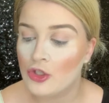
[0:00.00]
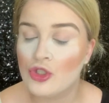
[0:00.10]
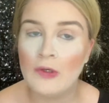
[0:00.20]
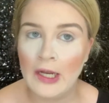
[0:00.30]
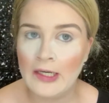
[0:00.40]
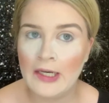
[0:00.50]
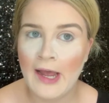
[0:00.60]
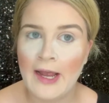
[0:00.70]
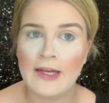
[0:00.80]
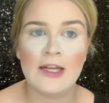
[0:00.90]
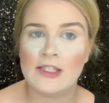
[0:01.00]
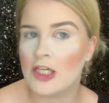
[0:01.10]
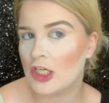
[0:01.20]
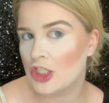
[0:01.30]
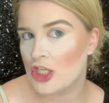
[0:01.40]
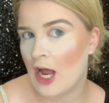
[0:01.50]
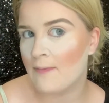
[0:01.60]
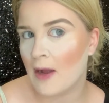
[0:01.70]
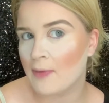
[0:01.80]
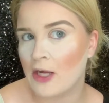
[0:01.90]
$2.99 and it did a good
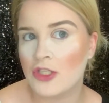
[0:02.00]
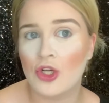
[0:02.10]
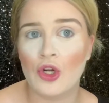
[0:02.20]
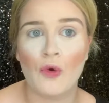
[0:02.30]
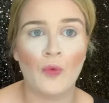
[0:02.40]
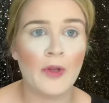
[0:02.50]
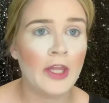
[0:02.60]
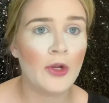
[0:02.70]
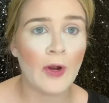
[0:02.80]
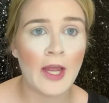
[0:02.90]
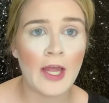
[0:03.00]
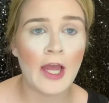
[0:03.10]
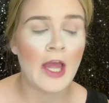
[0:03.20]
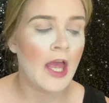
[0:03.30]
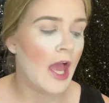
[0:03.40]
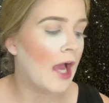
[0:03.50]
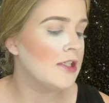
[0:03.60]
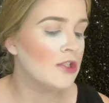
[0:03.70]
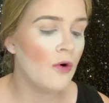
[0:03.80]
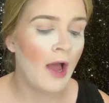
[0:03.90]
job. My brows look really great. I
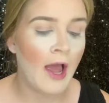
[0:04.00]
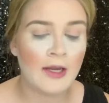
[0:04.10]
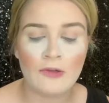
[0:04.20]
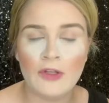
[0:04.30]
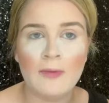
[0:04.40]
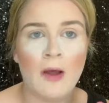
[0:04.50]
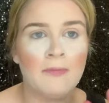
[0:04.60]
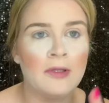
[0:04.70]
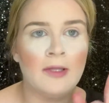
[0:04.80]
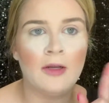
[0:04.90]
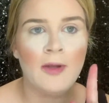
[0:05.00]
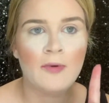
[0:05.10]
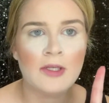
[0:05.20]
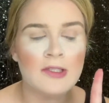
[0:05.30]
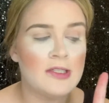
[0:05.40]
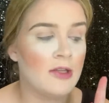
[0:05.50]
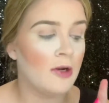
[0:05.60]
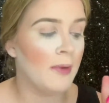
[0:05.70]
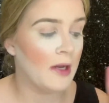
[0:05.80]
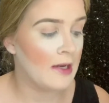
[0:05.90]
did go ahead and clean them up a little bit with
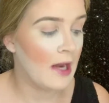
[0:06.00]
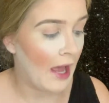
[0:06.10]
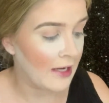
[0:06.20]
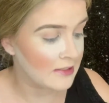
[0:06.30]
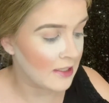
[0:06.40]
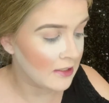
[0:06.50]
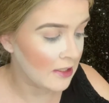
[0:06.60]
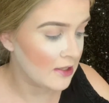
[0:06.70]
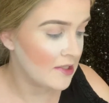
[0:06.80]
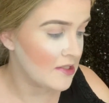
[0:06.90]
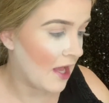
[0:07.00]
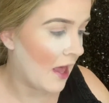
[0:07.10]
concealer, but I did get this